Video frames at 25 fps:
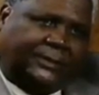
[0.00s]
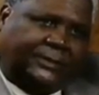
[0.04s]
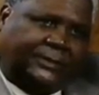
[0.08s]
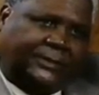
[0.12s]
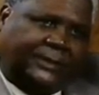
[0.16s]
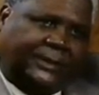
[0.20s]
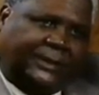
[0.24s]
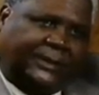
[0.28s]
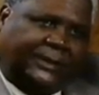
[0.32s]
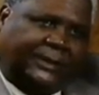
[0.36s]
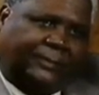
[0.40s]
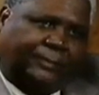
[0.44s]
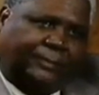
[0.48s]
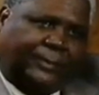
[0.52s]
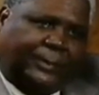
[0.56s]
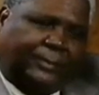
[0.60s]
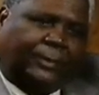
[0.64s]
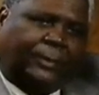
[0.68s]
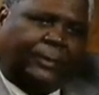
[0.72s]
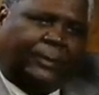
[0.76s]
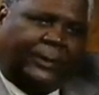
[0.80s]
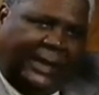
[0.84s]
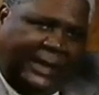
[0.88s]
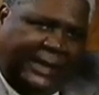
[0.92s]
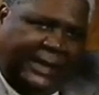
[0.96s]
the
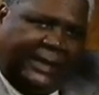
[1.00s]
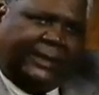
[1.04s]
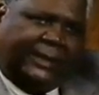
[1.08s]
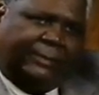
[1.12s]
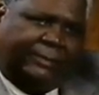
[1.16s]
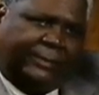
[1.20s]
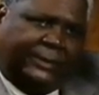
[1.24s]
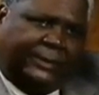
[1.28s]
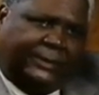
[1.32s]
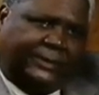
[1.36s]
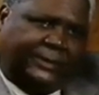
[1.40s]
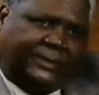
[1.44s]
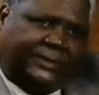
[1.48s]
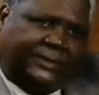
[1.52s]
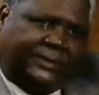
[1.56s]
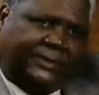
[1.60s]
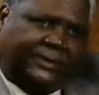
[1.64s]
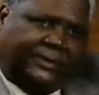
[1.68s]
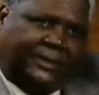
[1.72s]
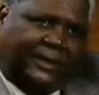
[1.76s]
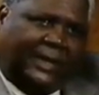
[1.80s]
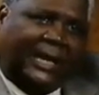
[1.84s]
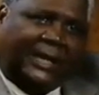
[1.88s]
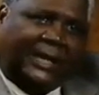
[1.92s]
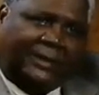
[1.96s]
people who were enemies
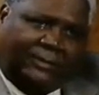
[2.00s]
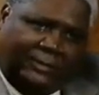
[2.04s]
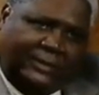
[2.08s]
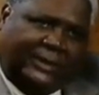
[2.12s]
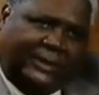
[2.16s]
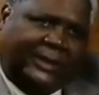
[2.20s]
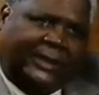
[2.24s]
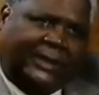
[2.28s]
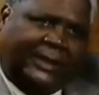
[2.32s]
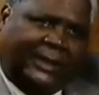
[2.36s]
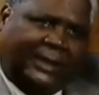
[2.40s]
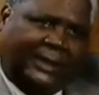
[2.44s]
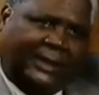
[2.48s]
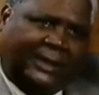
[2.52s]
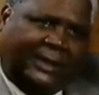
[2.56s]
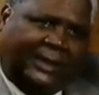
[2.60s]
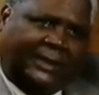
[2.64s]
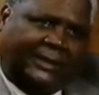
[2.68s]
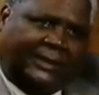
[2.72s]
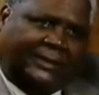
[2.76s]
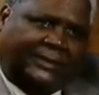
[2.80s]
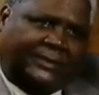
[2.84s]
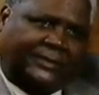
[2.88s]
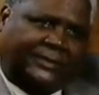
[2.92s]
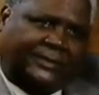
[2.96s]
are today
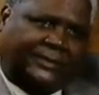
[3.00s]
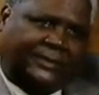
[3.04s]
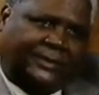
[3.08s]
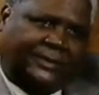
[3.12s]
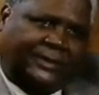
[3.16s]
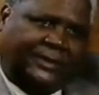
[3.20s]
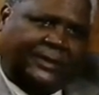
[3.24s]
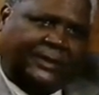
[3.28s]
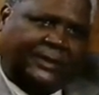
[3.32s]
allies,